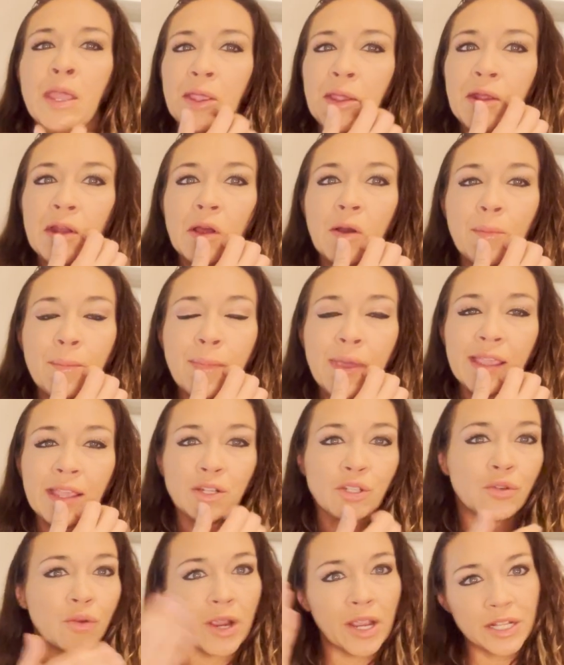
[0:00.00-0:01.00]
you know, make
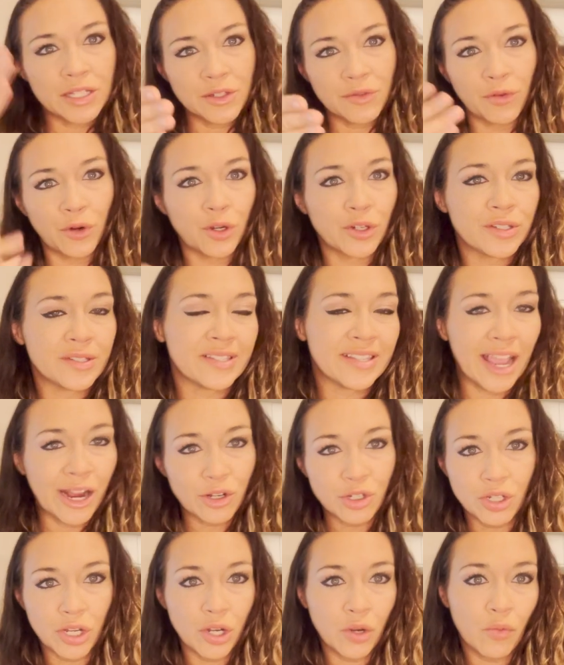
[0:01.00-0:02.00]
a transverse
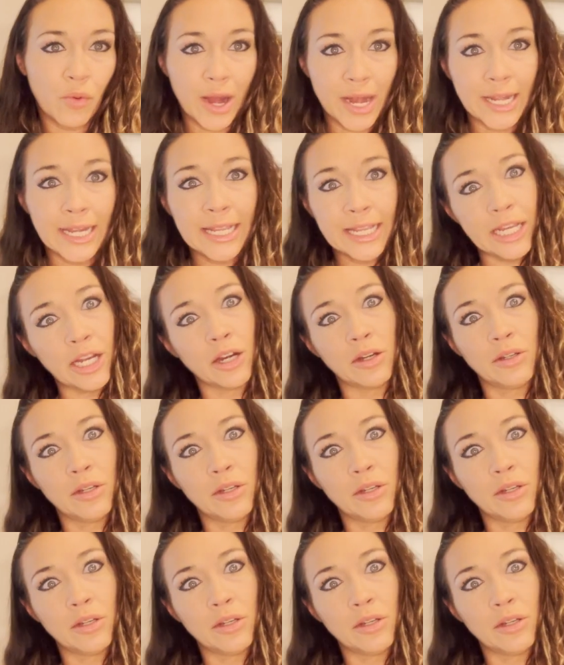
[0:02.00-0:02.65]
section right here.